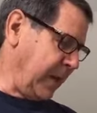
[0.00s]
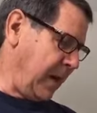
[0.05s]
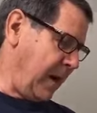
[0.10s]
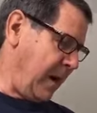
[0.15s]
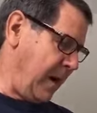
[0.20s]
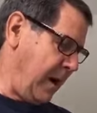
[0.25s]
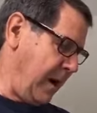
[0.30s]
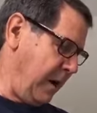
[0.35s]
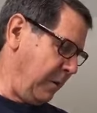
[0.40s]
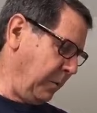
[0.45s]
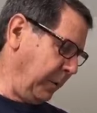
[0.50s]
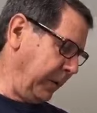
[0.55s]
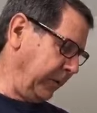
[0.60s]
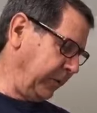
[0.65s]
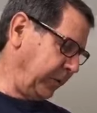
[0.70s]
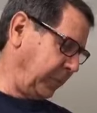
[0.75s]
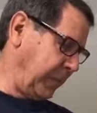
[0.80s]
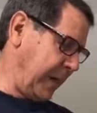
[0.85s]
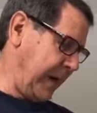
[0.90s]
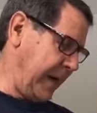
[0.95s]

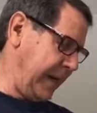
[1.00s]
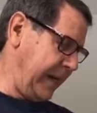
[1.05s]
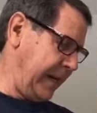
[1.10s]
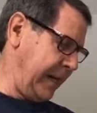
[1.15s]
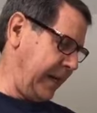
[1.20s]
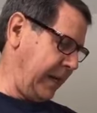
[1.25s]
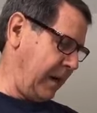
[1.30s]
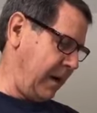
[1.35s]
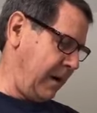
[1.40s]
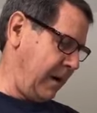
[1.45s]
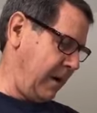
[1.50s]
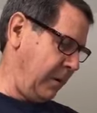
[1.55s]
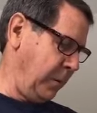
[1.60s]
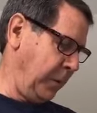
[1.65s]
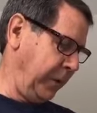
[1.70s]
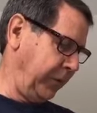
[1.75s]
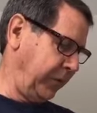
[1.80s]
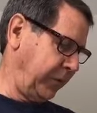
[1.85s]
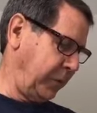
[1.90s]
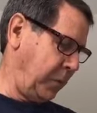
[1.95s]
Always ready,
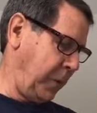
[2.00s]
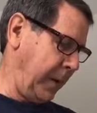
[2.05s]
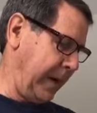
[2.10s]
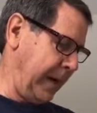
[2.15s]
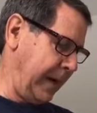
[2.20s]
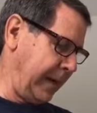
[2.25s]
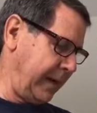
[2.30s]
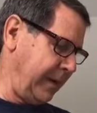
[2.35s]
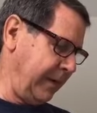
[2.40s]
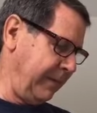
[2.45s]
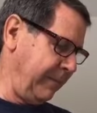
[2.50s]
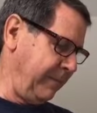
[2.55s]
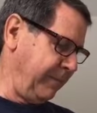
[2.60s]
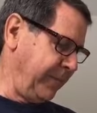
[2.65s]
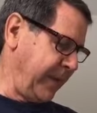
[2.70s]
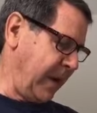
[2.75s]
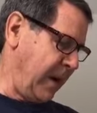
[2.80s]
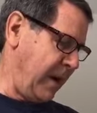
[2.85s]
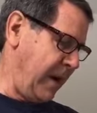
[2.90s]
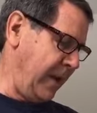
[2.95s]
always quick,
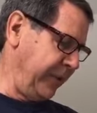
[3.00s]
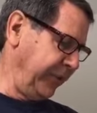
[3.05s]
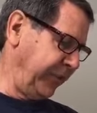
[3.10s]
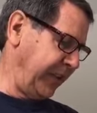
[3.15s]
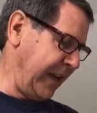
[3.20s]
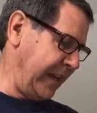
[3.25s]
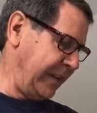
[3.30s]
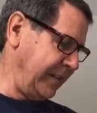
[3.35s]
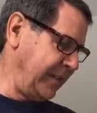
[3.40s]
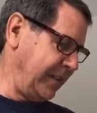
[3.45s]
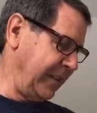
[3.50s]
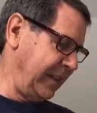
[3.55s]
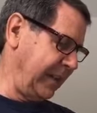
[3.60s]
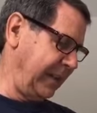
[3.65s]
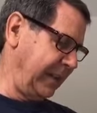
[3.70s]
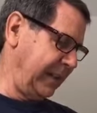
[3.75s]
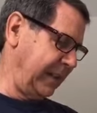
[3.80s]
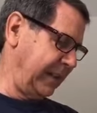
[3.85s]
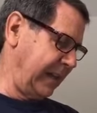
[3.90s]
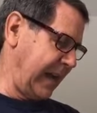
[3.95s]
all set to
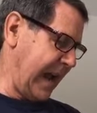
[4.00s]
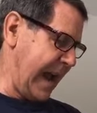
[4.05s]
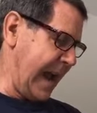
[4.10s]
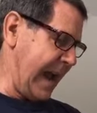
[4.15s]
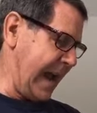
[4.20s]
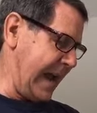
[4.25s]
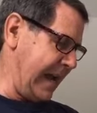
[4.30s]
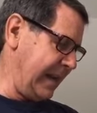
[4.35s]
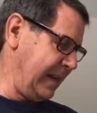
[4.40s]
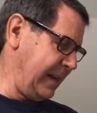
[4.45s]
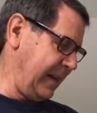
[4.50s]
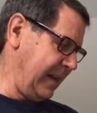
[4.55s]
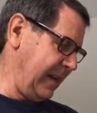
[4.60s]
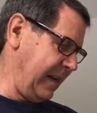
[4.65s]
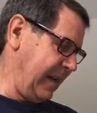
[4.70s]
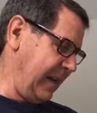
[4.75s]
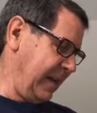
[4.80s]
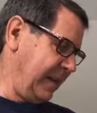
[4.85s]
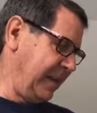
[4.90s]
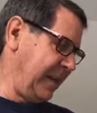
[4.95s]
guide
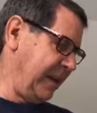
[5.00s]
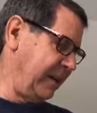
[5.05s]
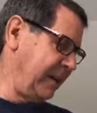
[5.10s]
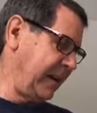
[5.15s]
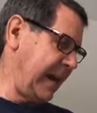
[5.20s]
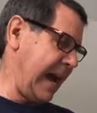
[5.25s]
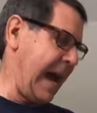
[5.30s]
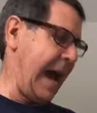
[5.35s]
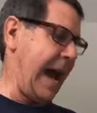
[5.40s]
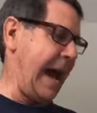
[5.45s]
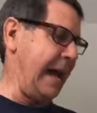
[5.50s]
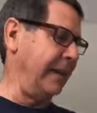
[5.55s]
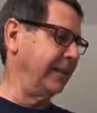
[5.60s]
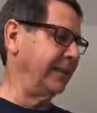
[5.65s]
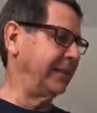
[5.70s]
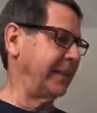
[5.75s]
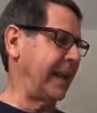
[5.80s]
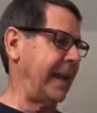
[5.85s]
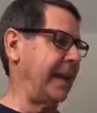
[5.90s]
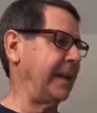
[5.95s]
their guy,
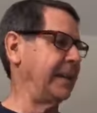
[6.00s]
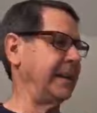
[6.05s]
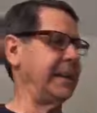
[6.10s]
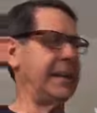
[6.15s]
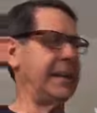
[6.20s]
St.